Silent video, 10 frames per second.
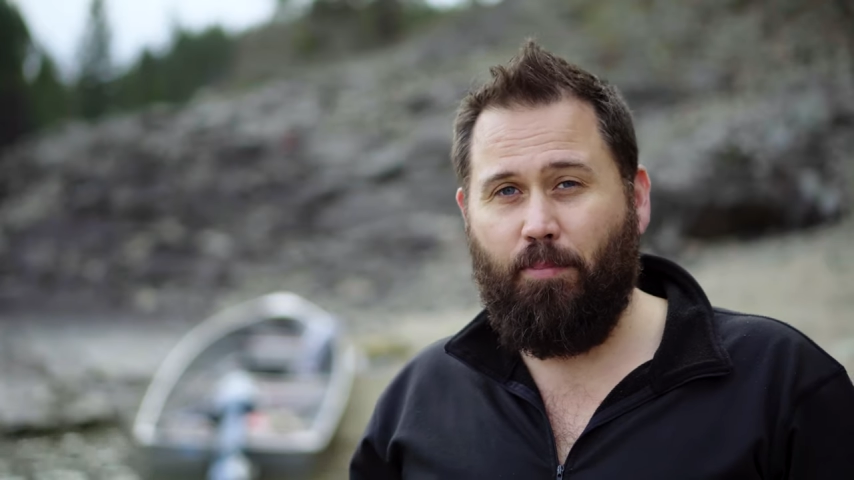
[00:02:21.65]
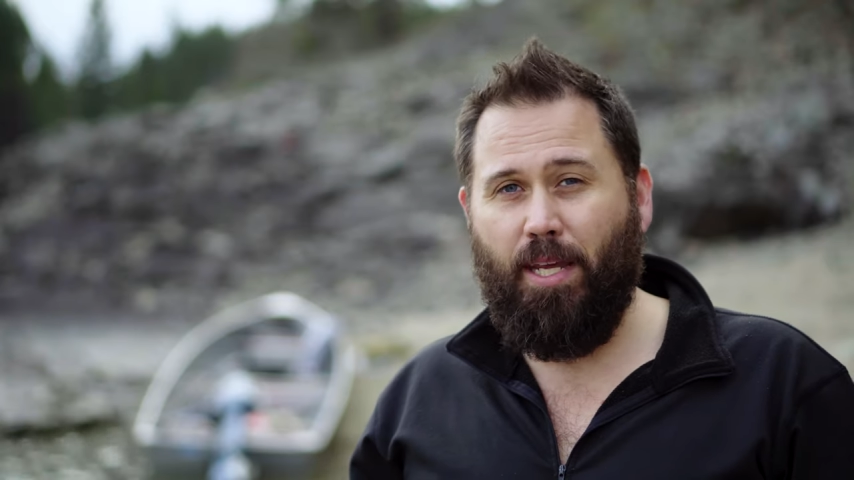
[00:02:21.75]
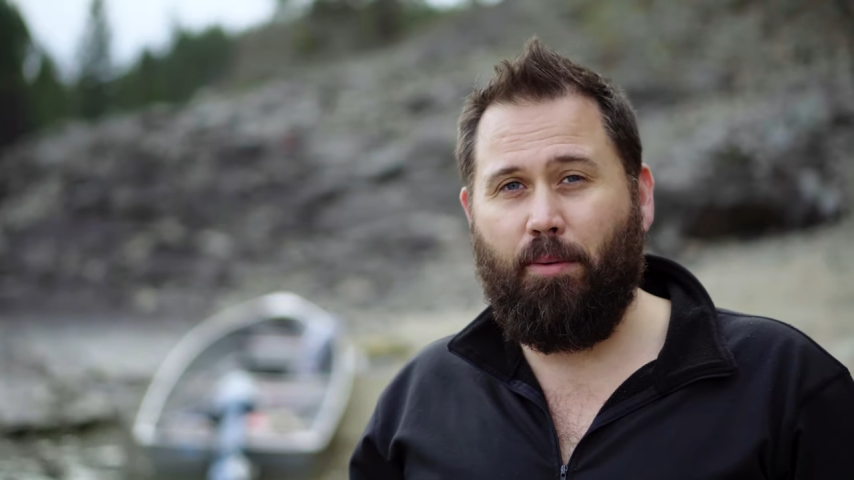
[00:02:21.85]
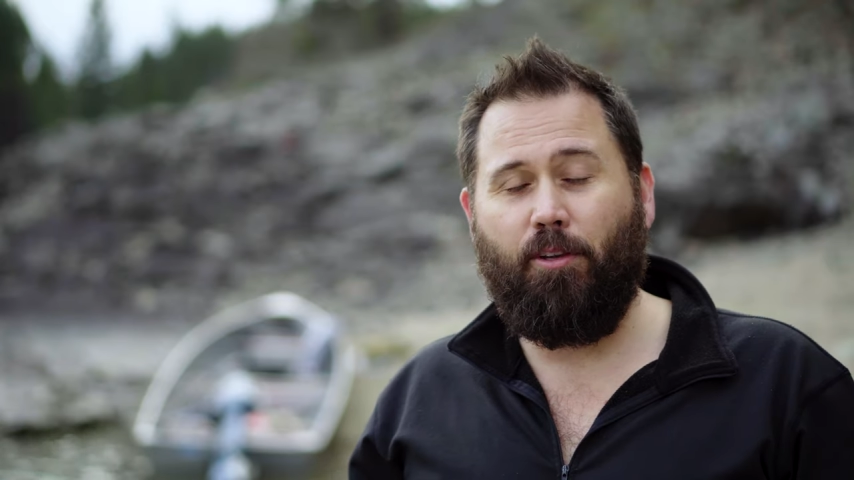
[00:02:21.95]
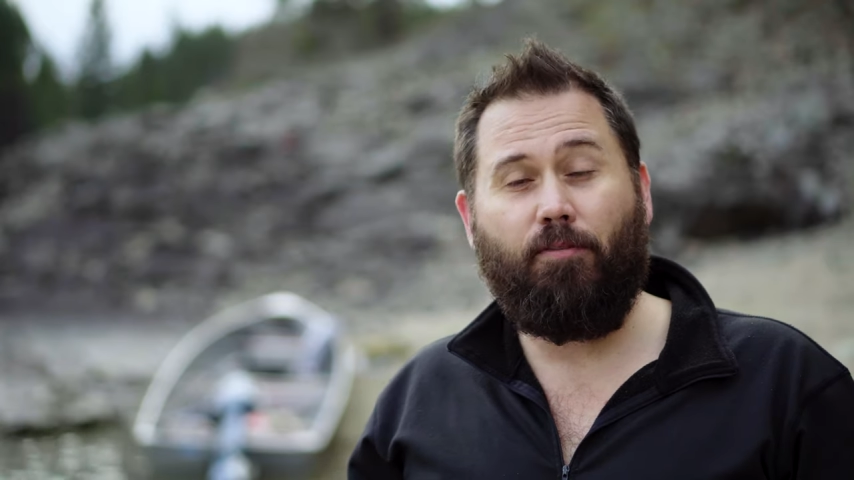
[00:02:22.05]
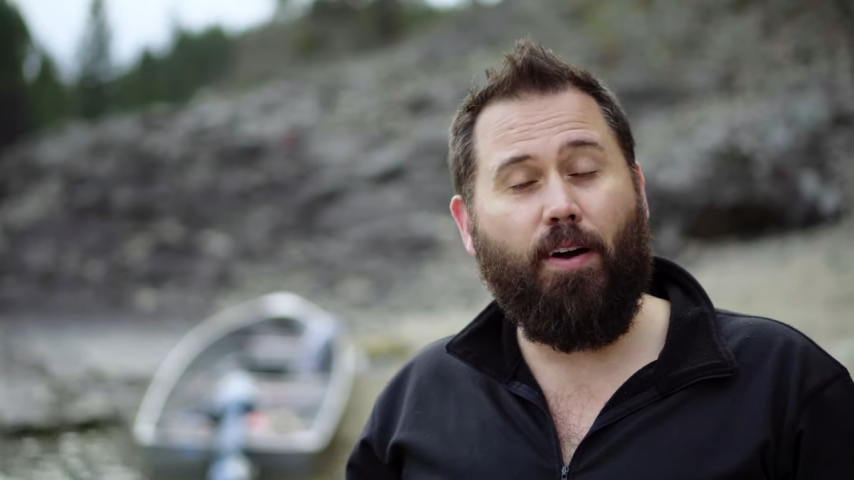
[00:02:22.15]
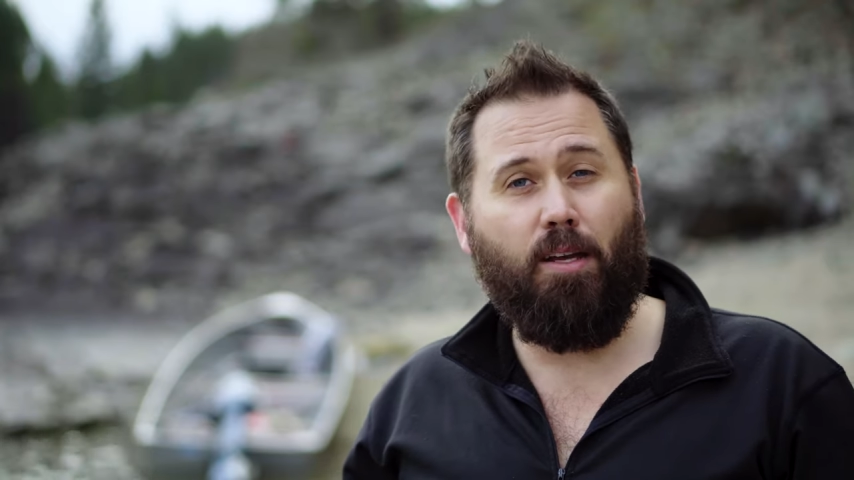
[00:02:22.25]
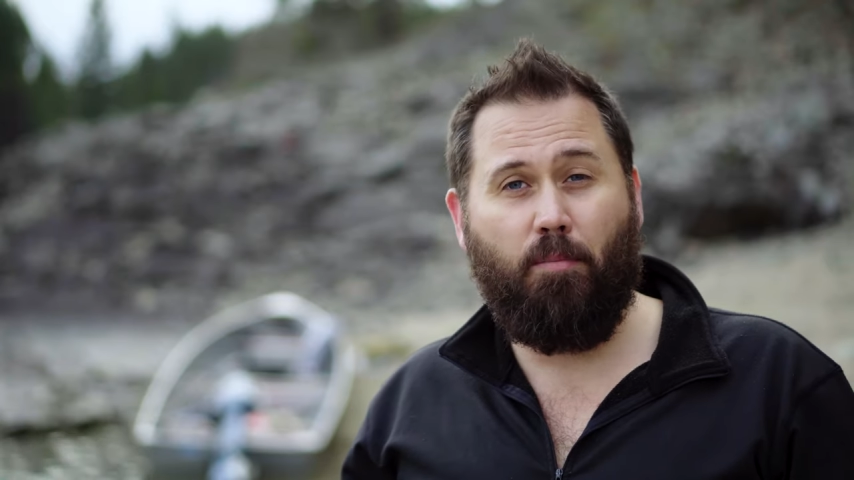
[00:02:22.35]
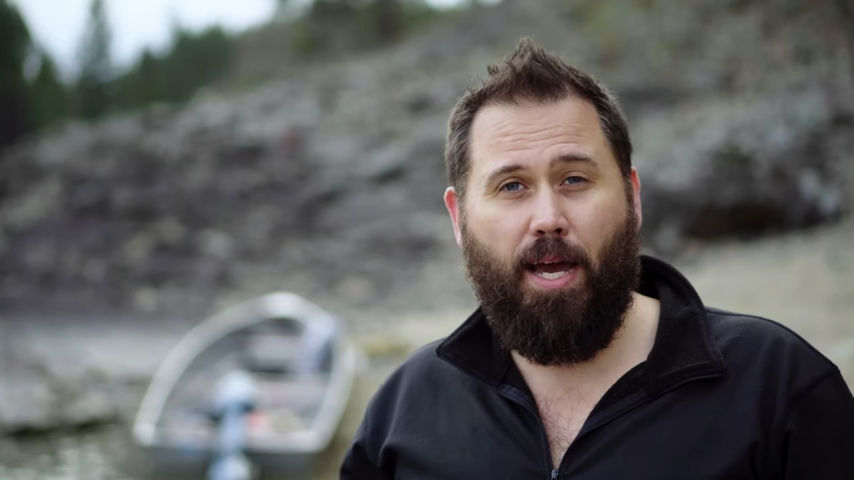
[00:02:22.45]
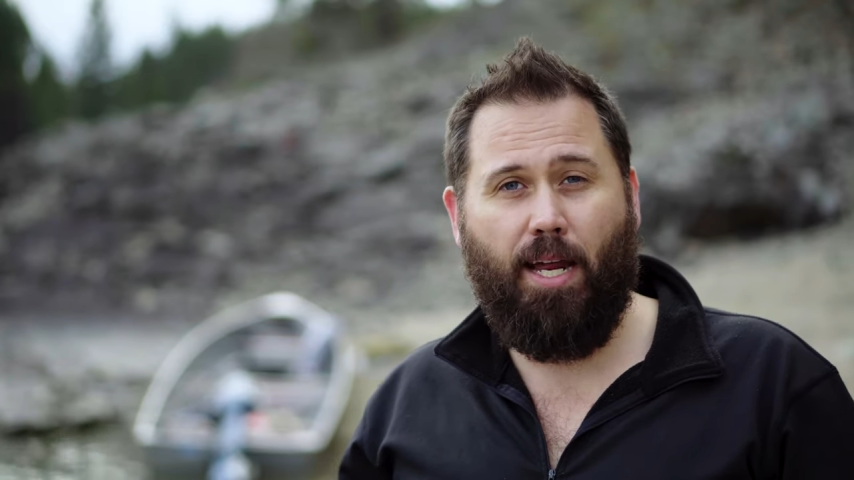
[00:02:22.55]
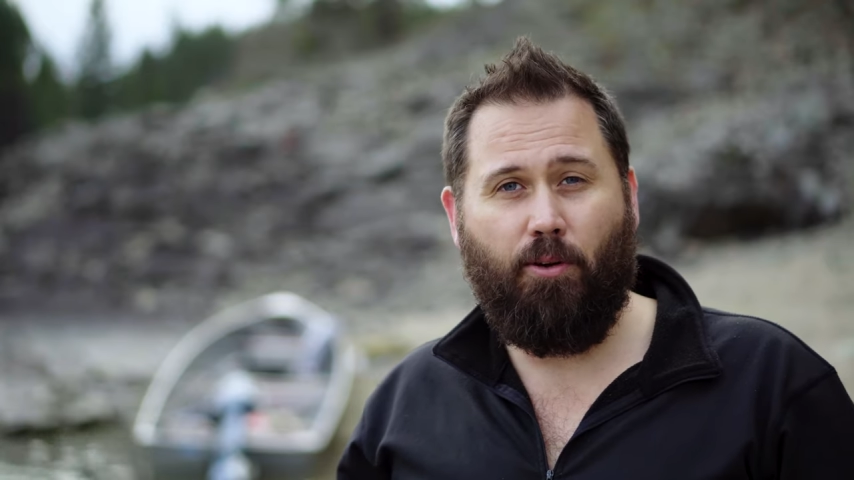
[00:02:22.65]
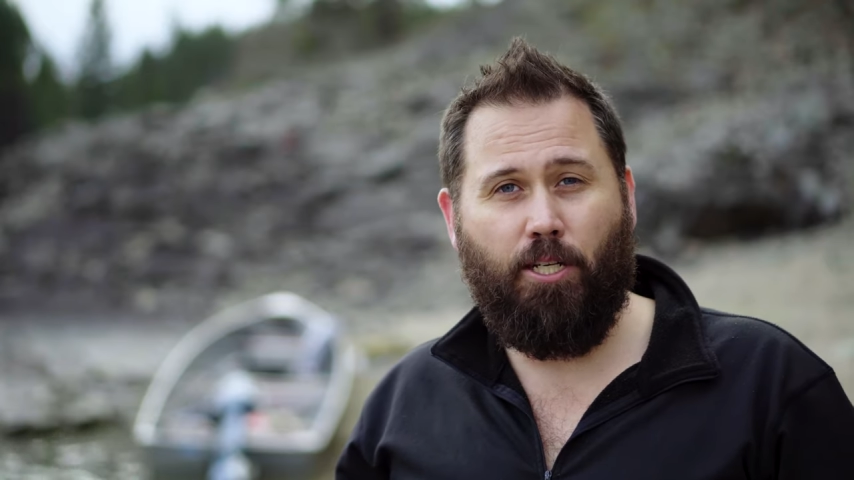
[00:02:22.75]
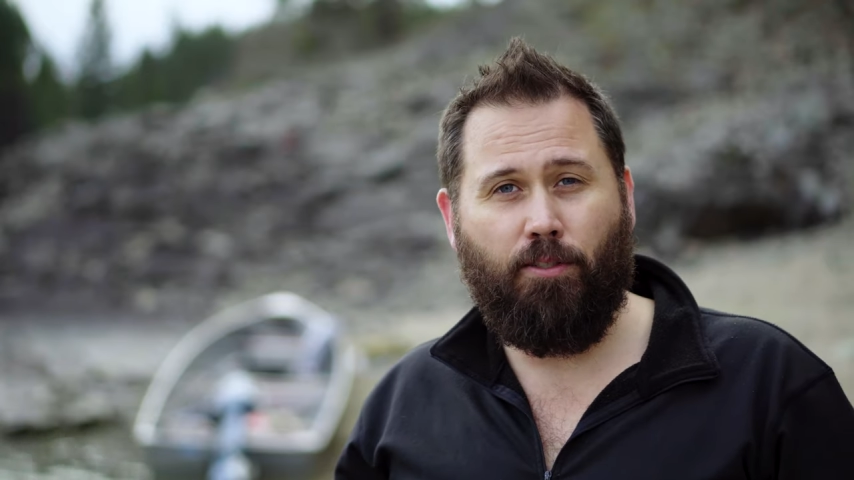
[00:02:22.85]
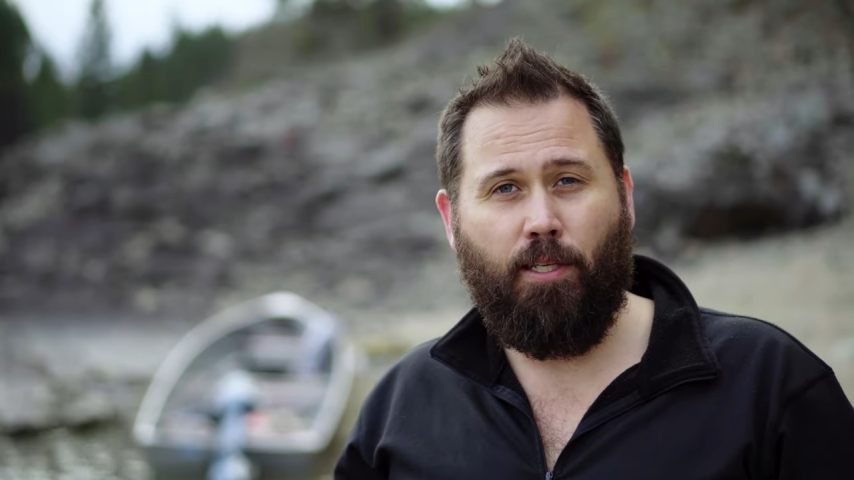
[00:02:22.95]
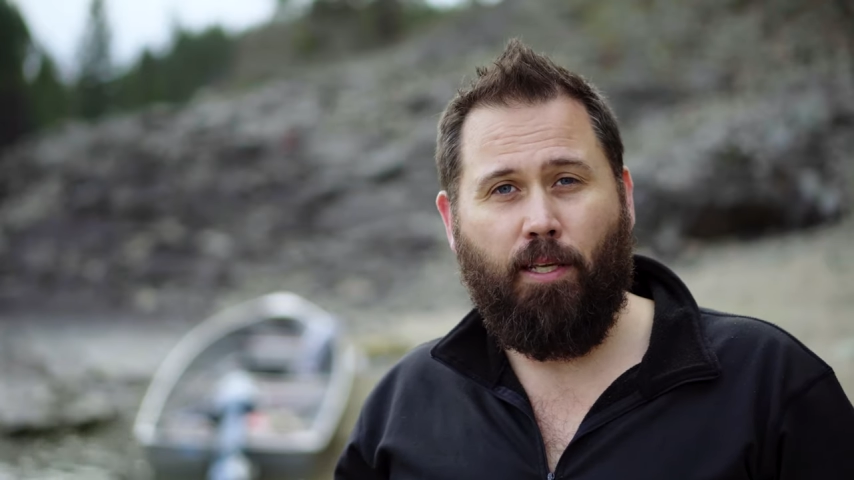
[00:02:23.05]
be able to find
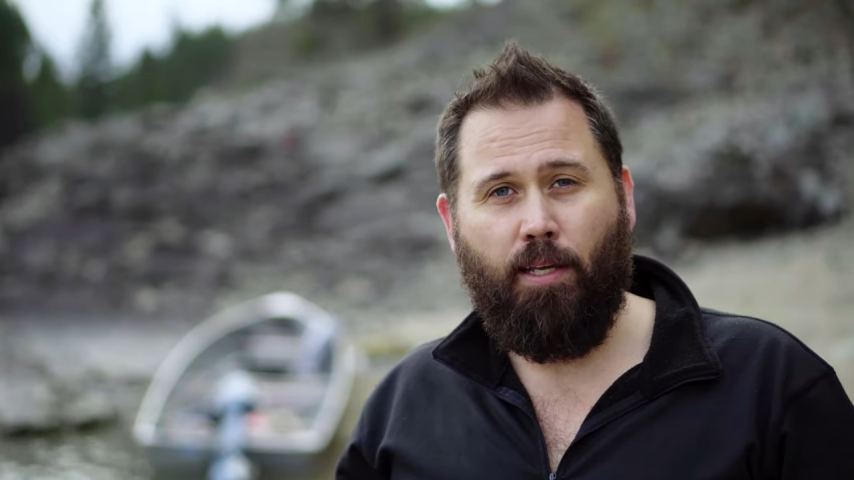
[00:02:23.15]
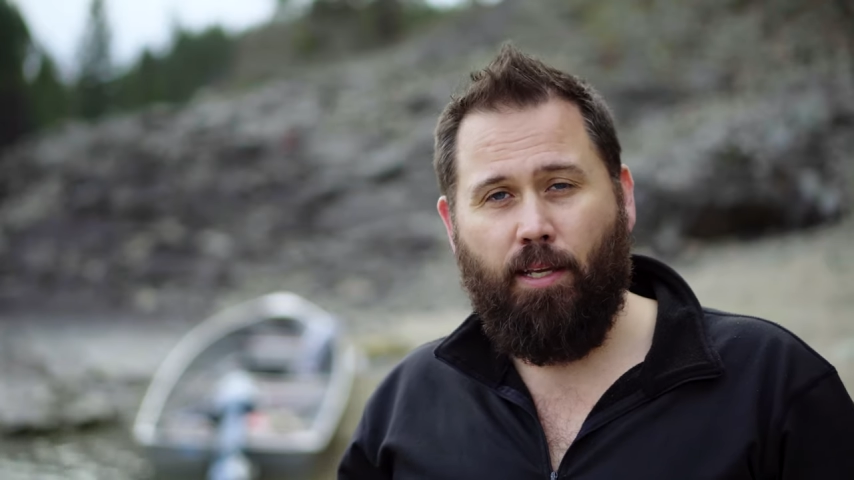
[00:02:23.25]
batteries.